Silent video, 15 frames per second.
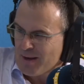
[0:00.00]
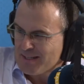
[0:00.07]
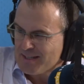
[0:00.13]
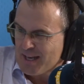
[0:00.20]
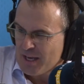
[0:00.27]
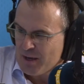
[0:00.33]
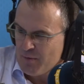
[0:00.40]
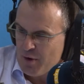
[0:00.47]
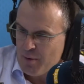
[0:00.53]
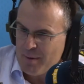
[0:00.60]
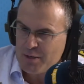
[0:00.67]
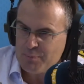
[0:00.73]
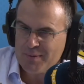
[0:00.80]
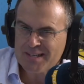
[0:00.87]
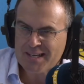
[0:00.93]
Rice, thank you very
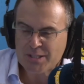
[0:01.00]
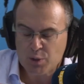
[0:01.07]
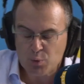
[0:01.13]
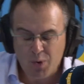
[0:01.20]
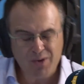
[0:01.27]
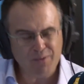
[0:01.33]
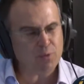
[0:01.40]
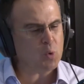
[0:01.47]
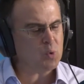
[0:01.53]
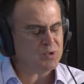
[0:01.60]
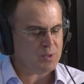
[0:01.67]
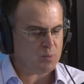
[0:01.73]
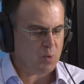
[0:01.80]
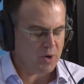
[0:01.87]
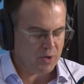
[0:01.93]
much. But does it work? Of
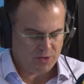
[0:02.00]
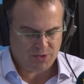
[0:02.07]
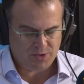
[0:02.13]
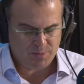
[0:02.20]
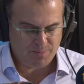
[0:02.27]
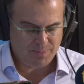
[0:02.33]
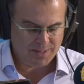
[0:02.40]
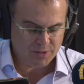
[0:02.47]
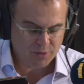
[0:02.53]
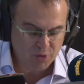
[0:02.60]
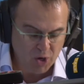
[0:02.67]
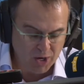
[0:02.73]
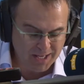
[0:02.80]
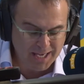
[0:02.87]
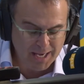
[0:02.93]
course it works. But you've
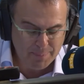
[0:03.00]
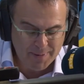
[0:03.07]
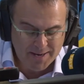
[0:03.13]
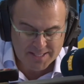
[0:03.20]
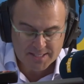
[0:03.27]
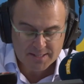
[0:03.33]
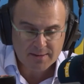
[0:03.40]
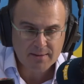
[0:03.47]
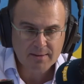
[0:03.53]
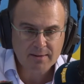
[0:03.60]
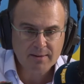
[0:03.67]
got to keep it